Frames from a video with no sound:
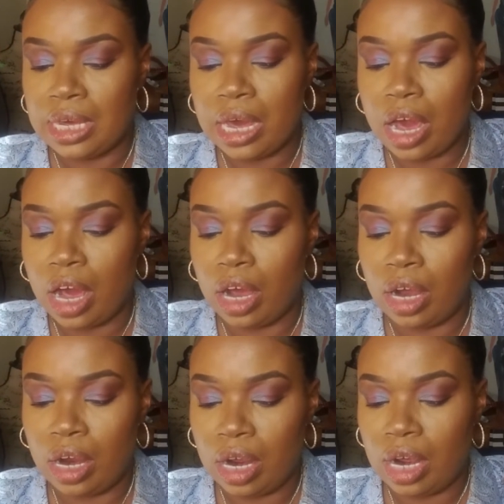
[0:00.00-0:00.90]

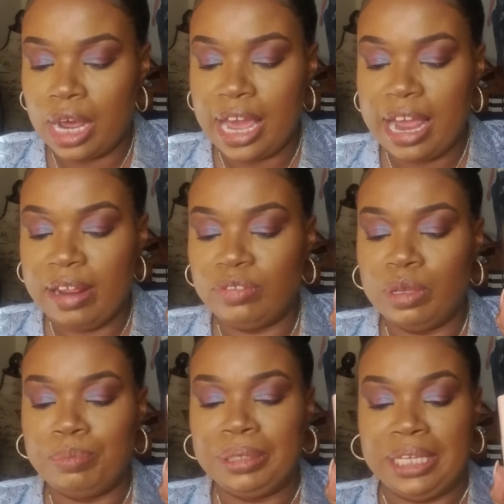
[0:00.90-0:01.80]
and
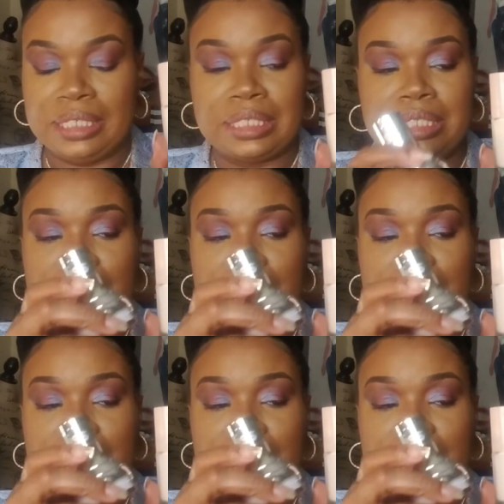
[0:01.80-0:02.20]
the Bliss.